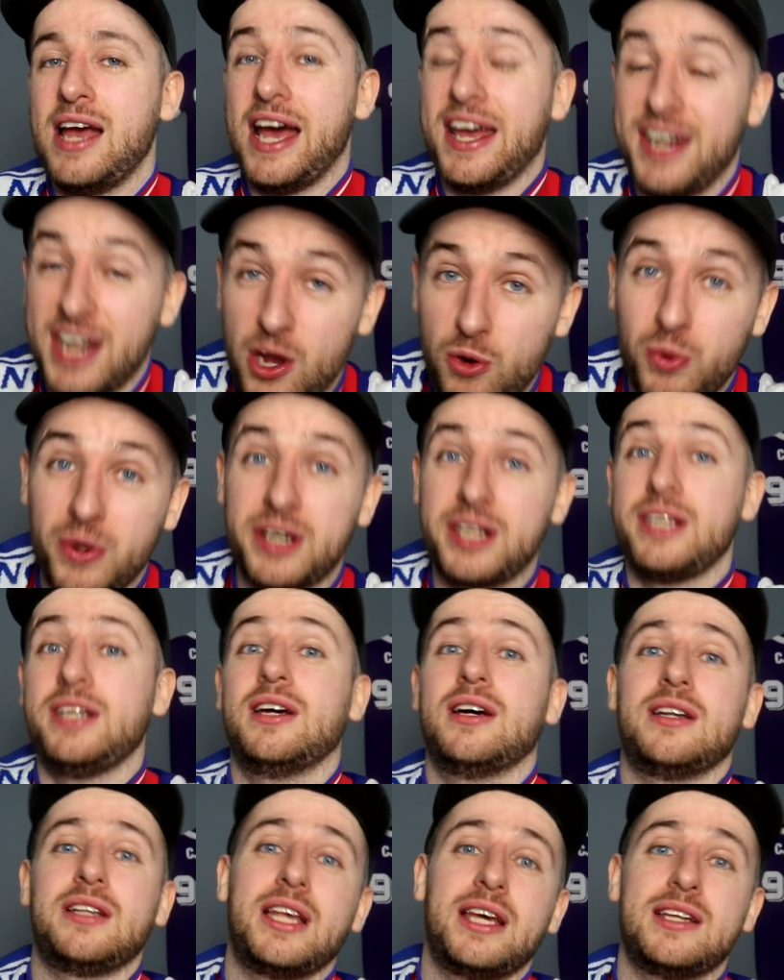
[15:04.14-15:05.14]
And now we're
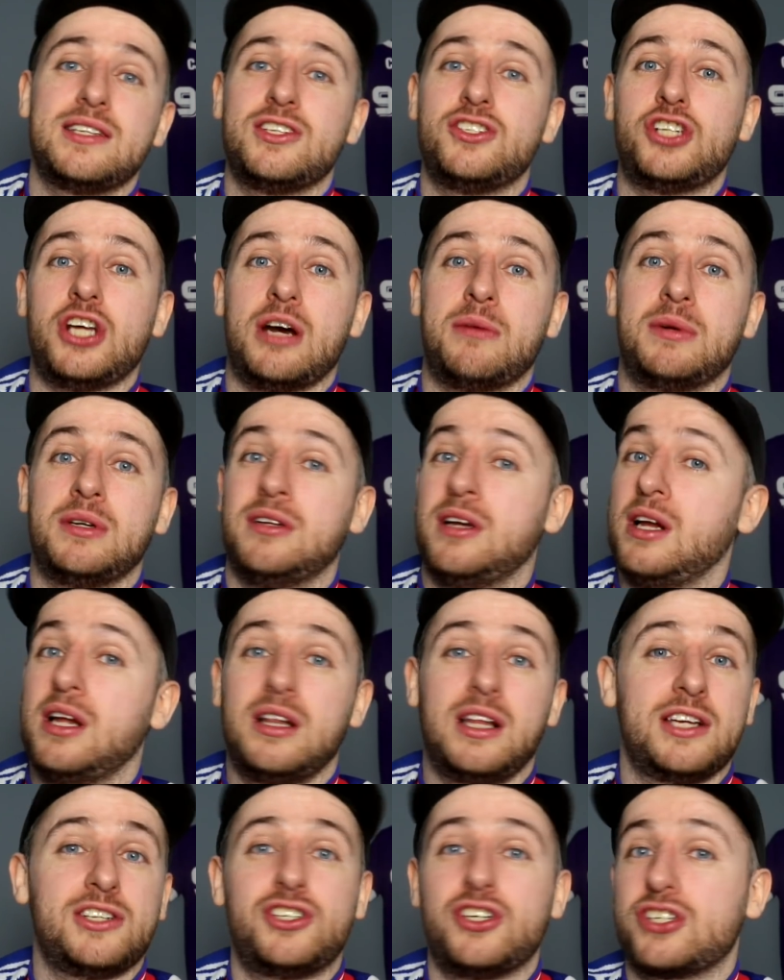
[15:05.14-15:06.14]
here, ladies and gentlemen.
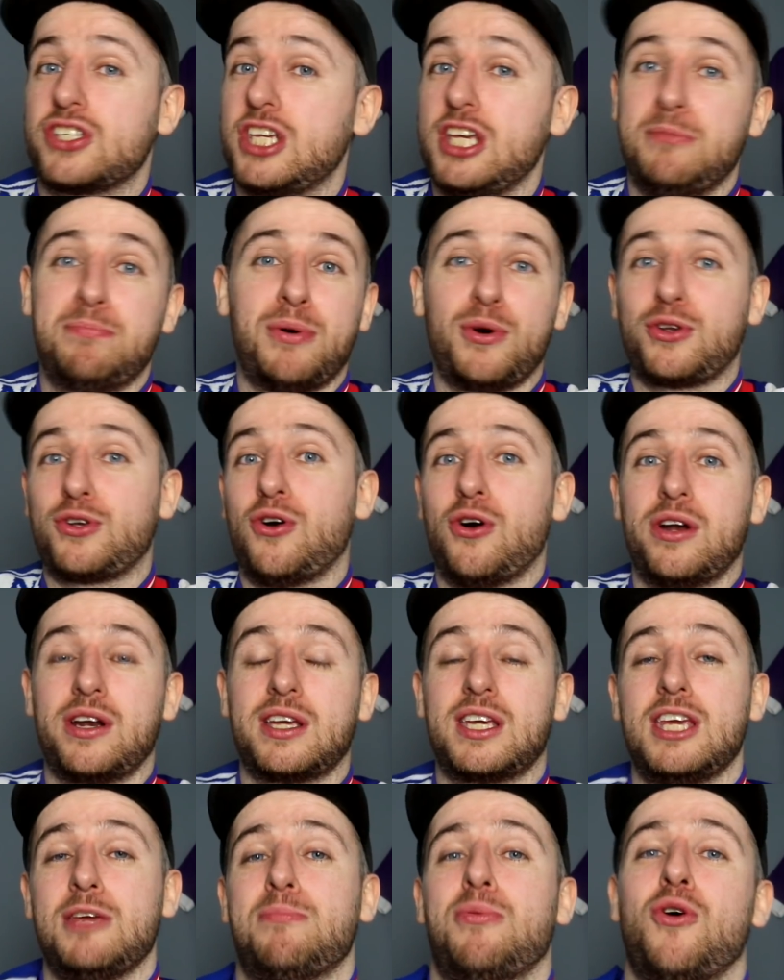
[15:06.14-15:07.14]
Let's just keep on going
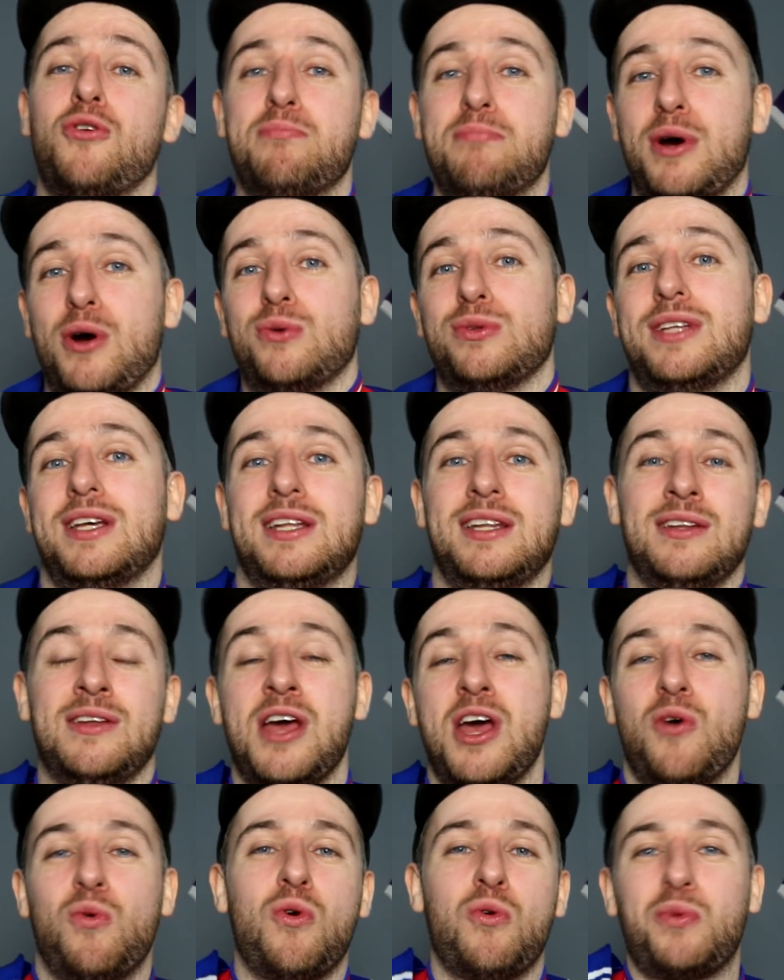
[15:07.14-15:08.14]
and keep on building
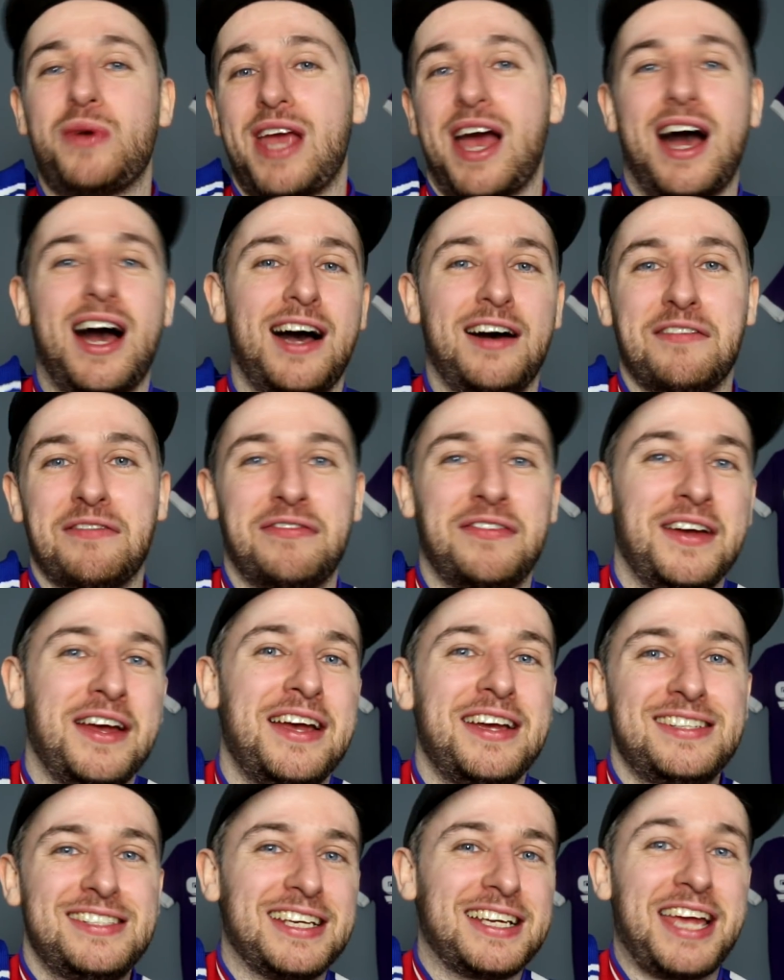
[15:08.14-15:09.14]
what we have
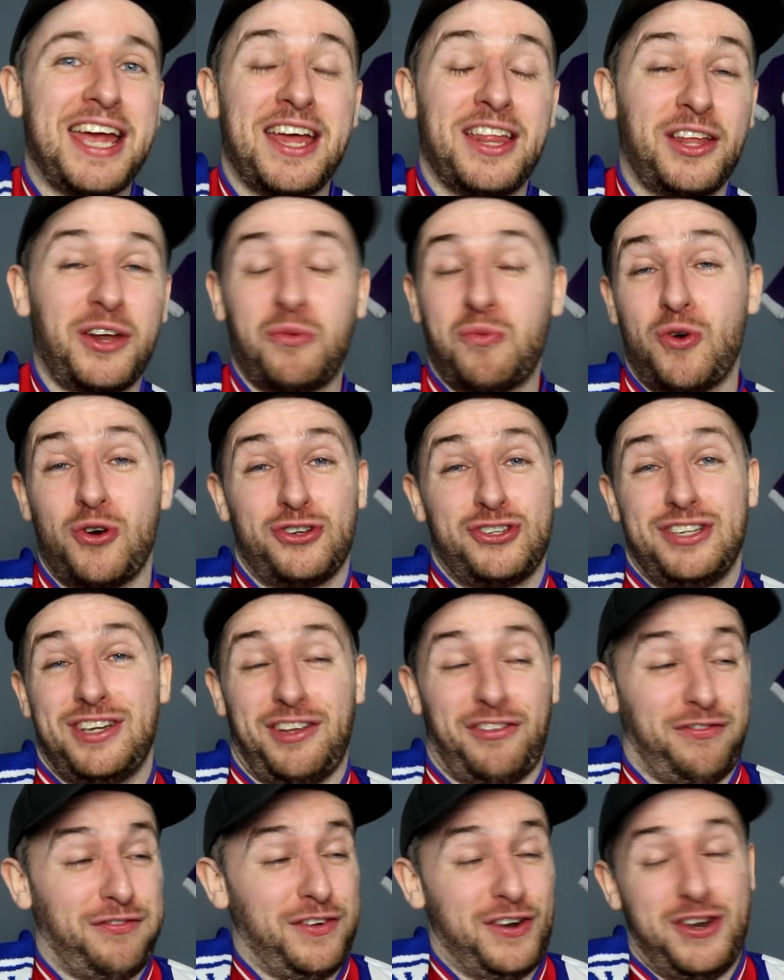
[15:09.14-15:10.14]
together and watching
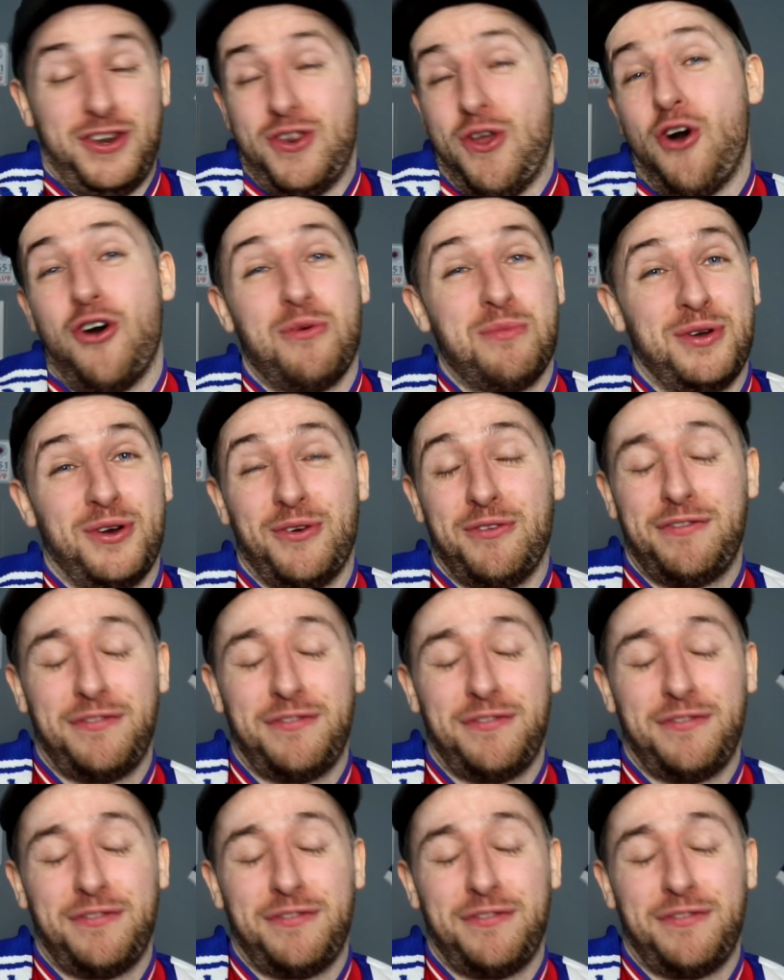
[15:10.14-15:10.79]
this phenomenal,